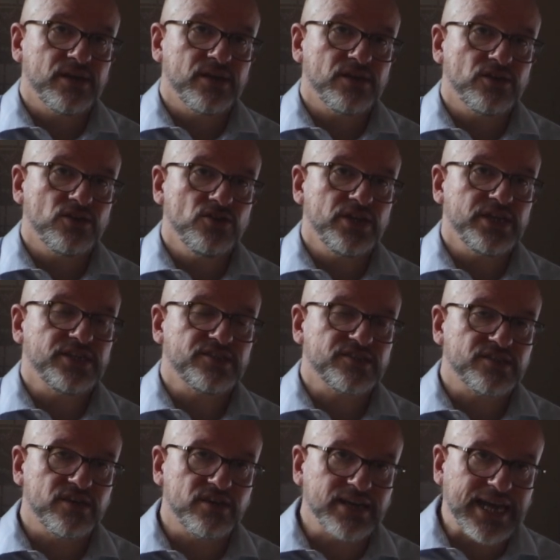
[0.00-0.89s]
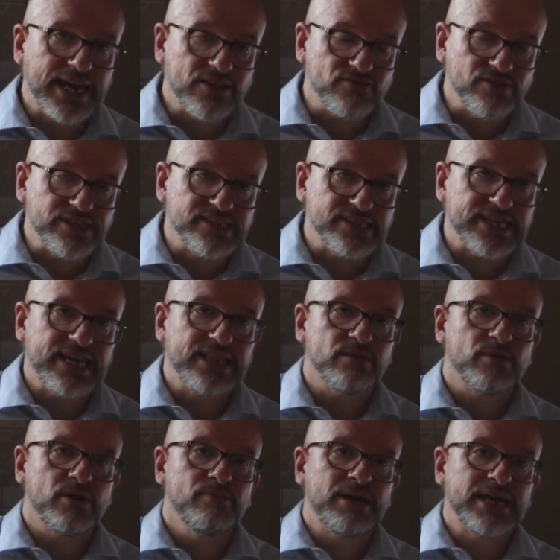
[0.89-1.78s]
you need to start gathering
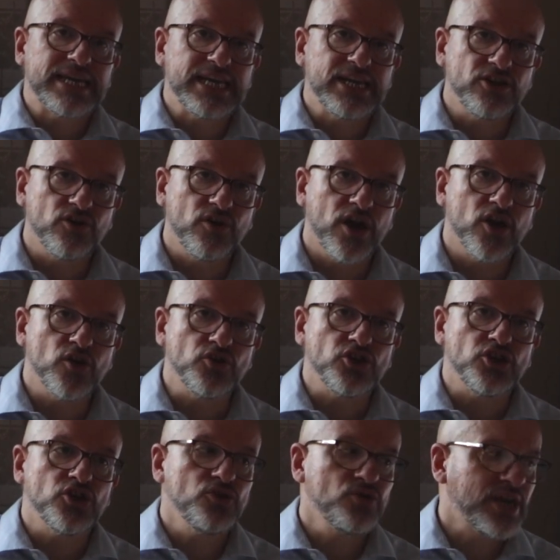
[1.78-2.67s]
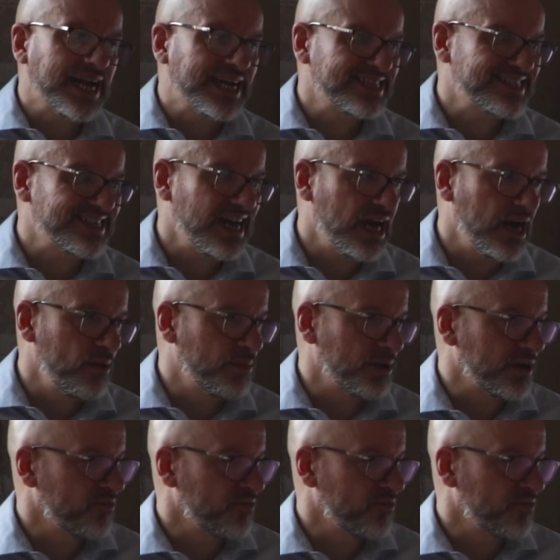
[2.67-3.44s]
together by making your own UCAS hub, and